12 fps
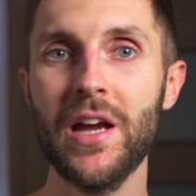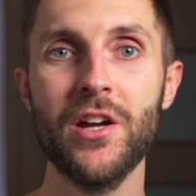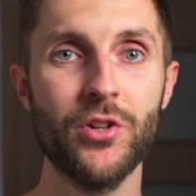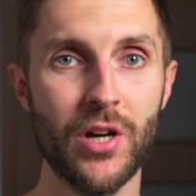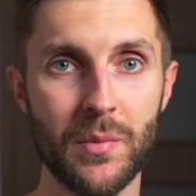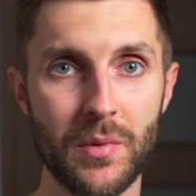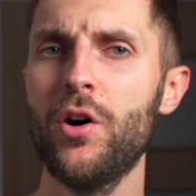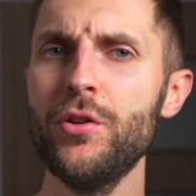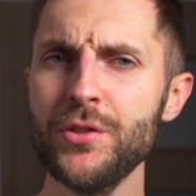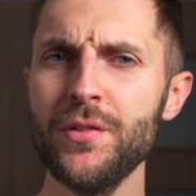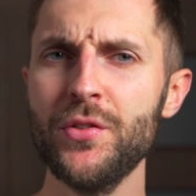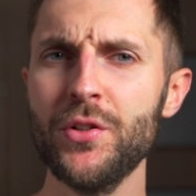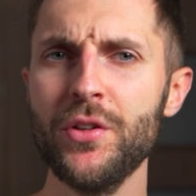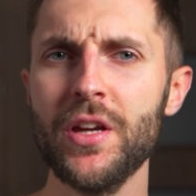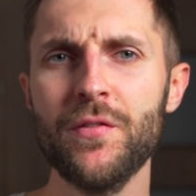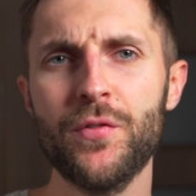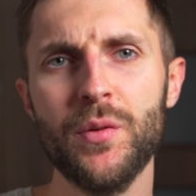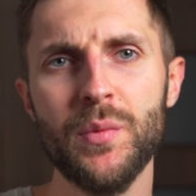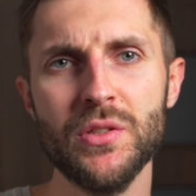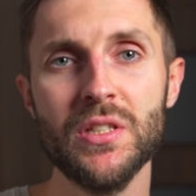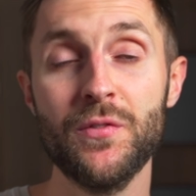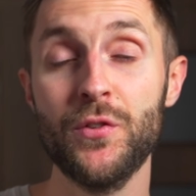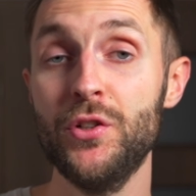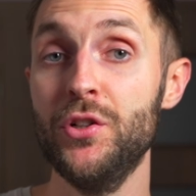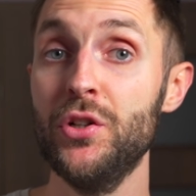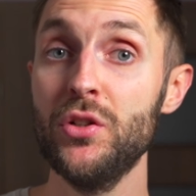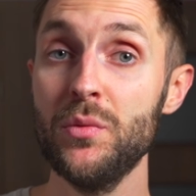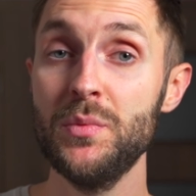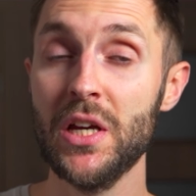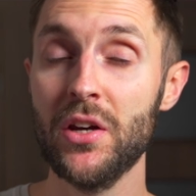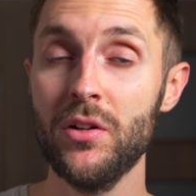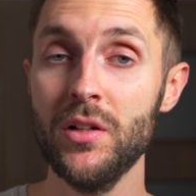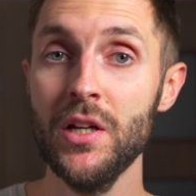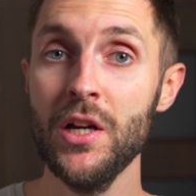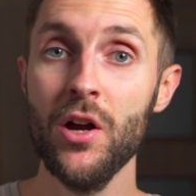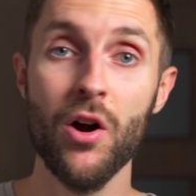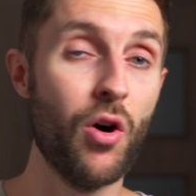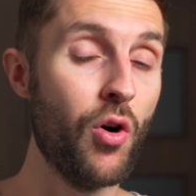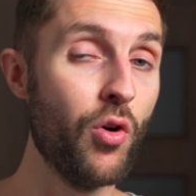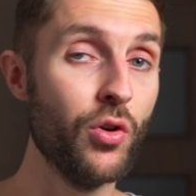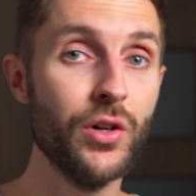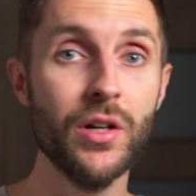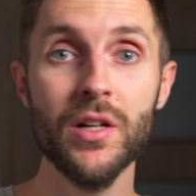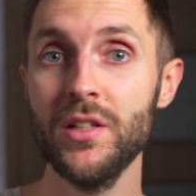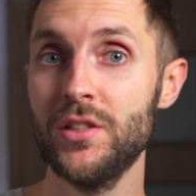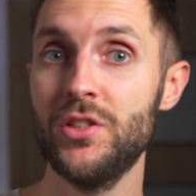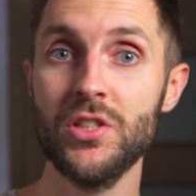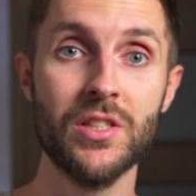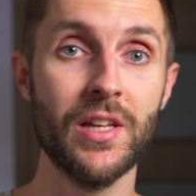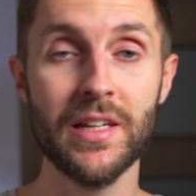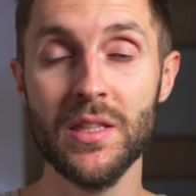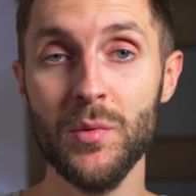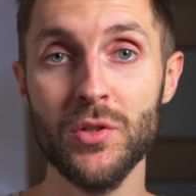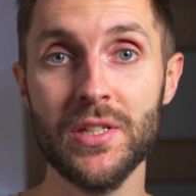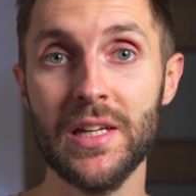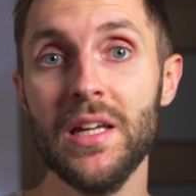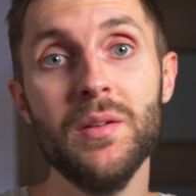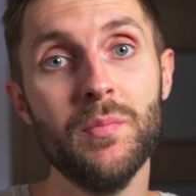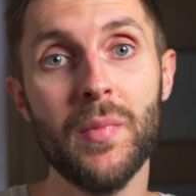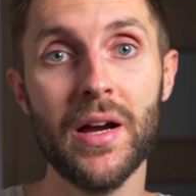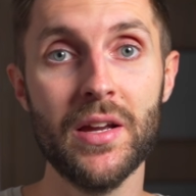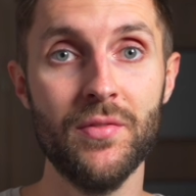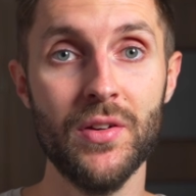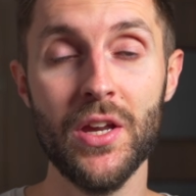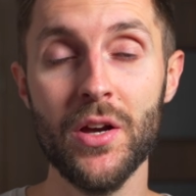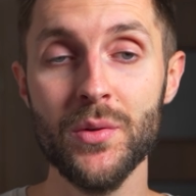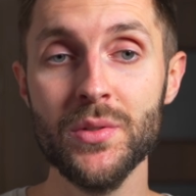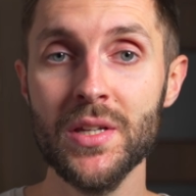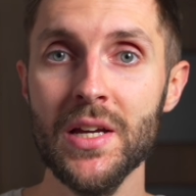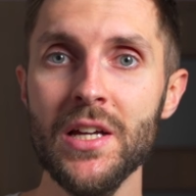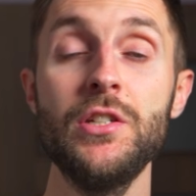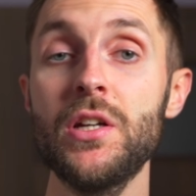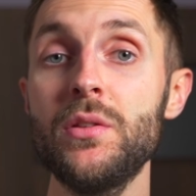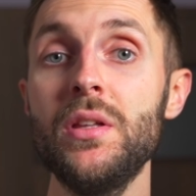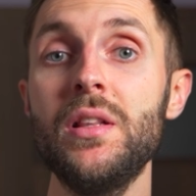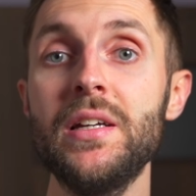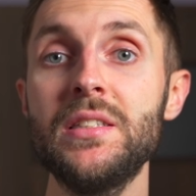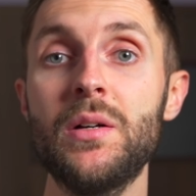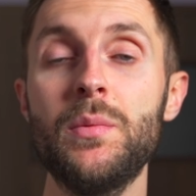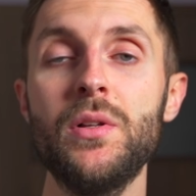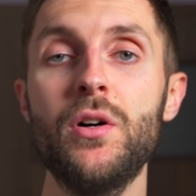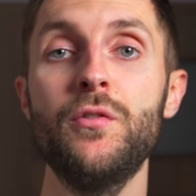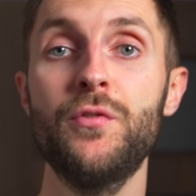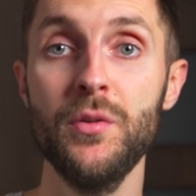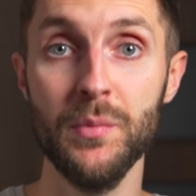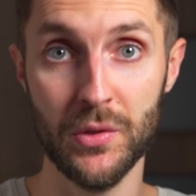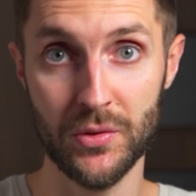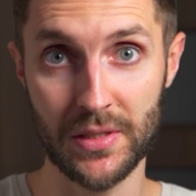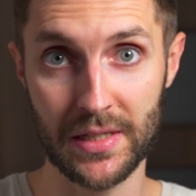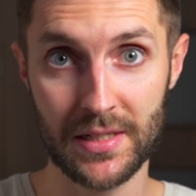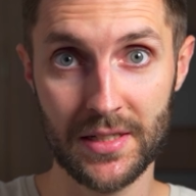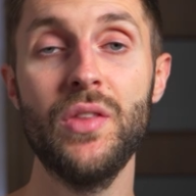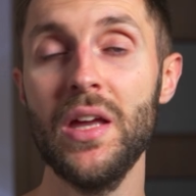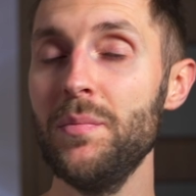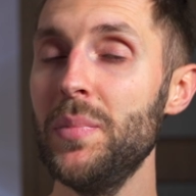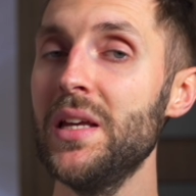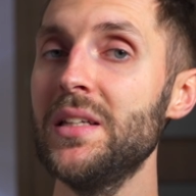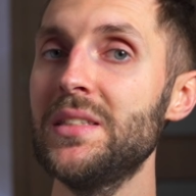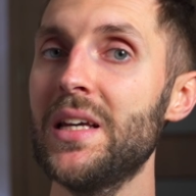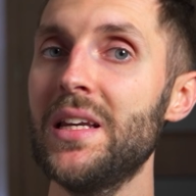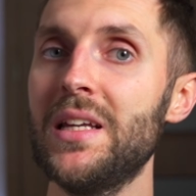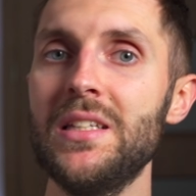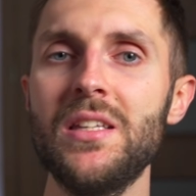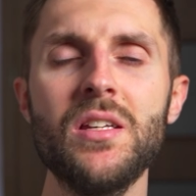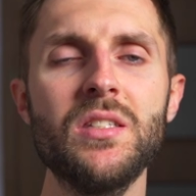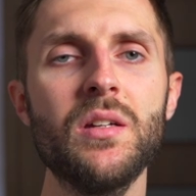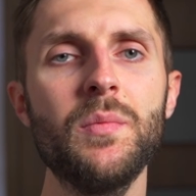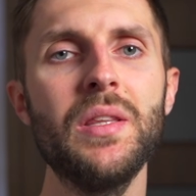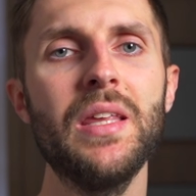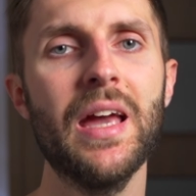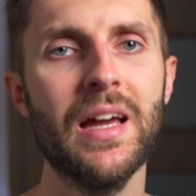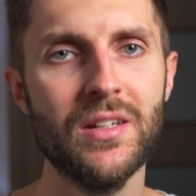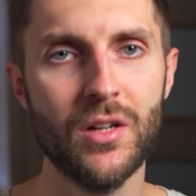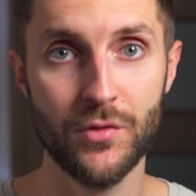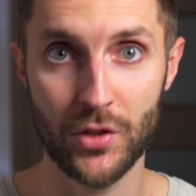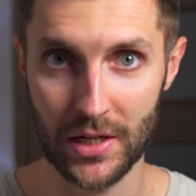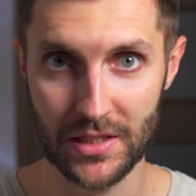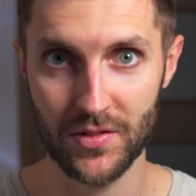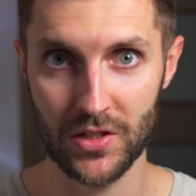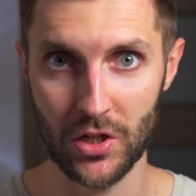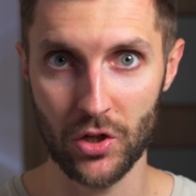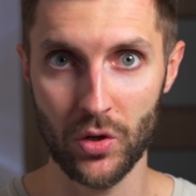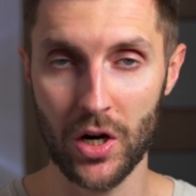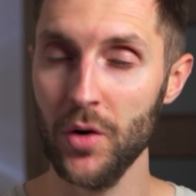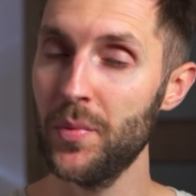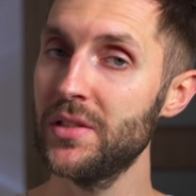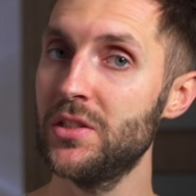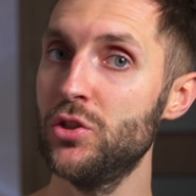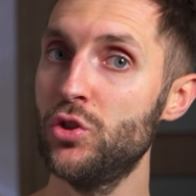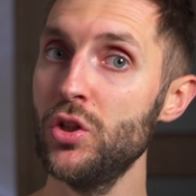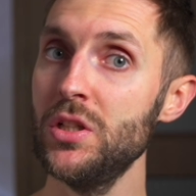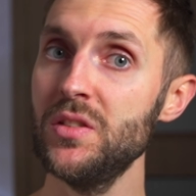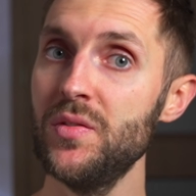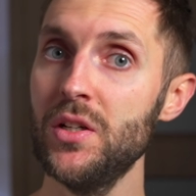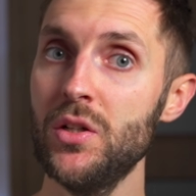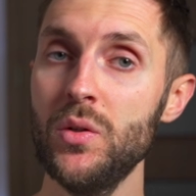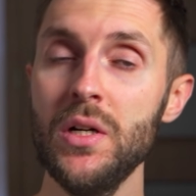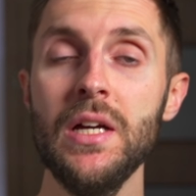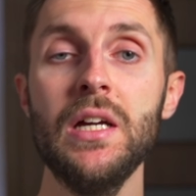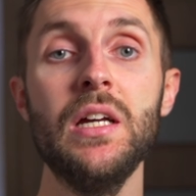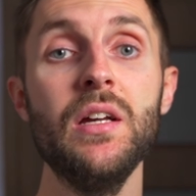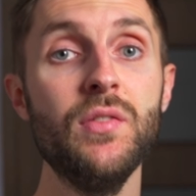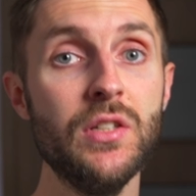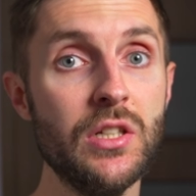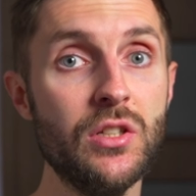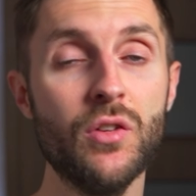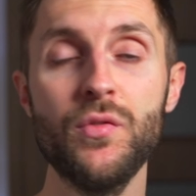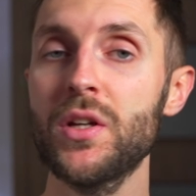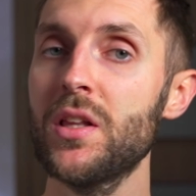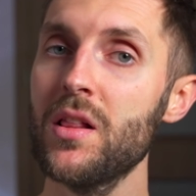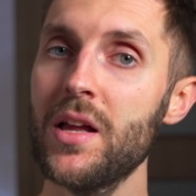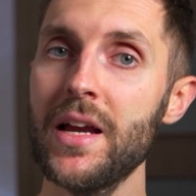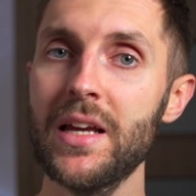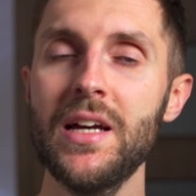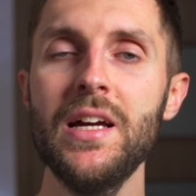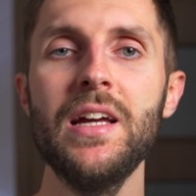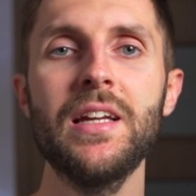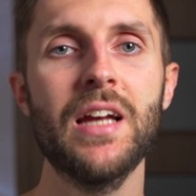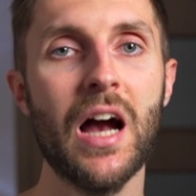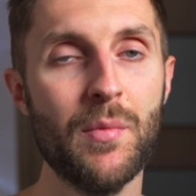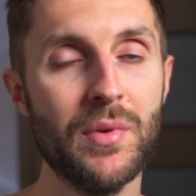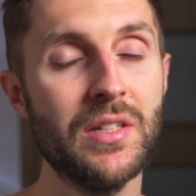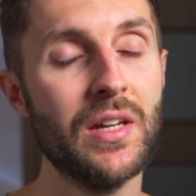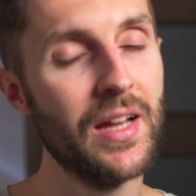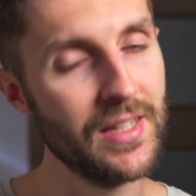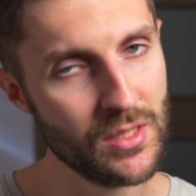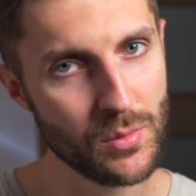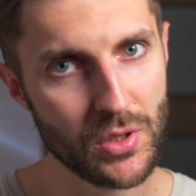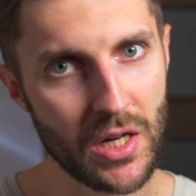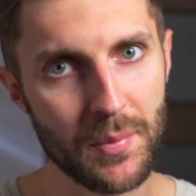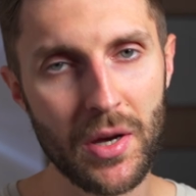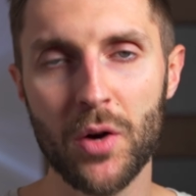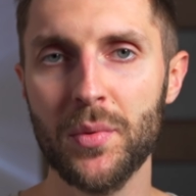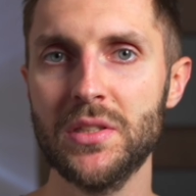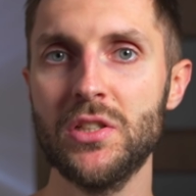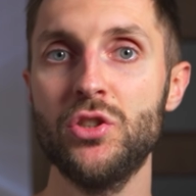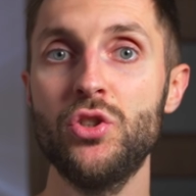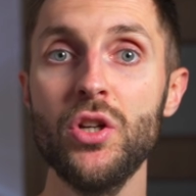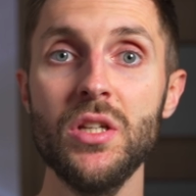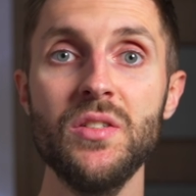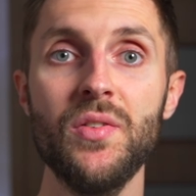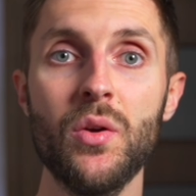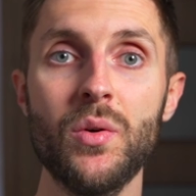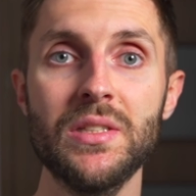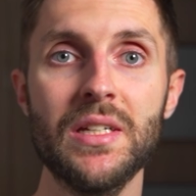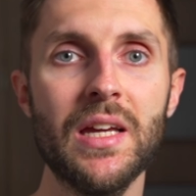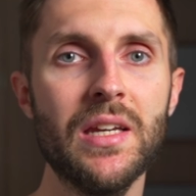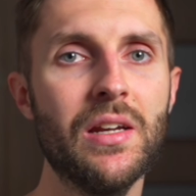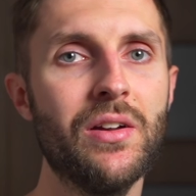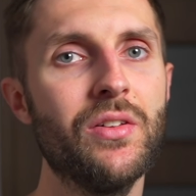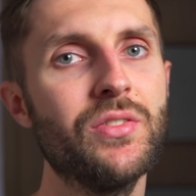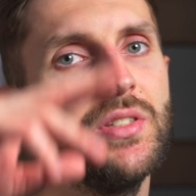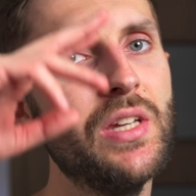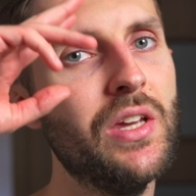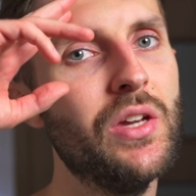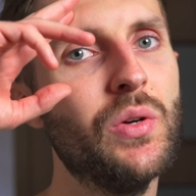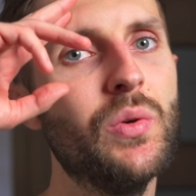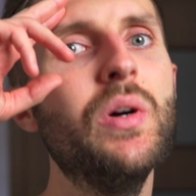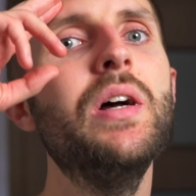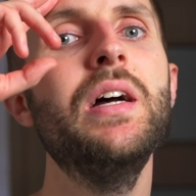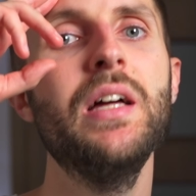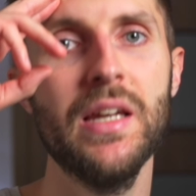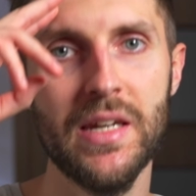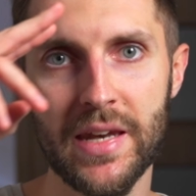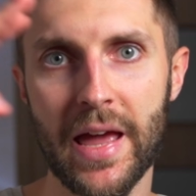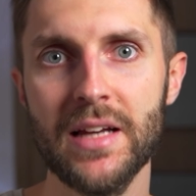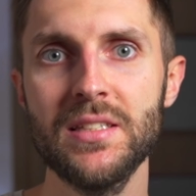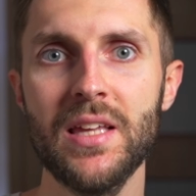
incredible. Also, if you're looking for music for your YouTube channel, or just like the music in my videos, check out the links down below for music. That being said, it is gonna be the end of today's video. I hope you guys enjoyed this video. If you did, don't forget to like, comment, and subscribe. I hope you guys enjoyed this video once again, and I'll see you next